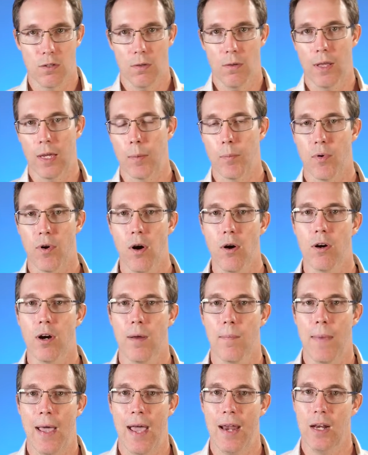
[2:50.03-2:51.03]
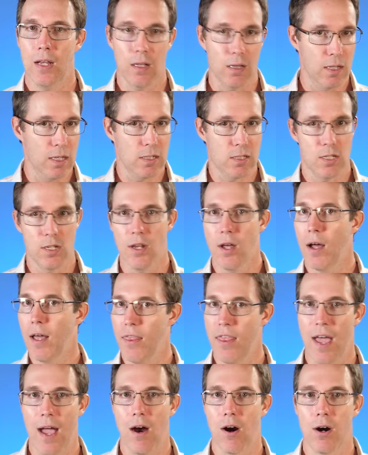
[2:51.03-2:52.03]
So like programmatically, it's
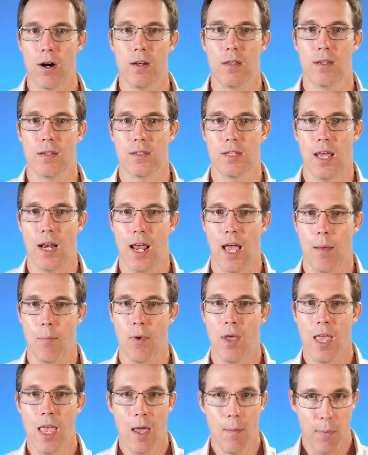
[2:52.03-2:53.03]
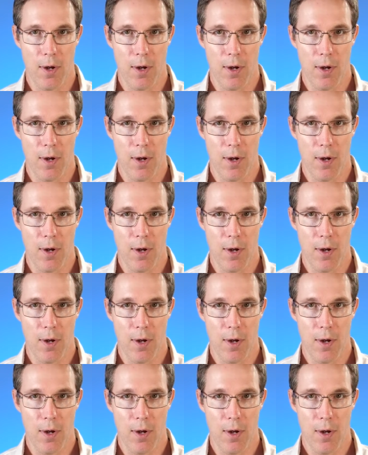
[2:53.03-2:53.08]
not that hard to set up,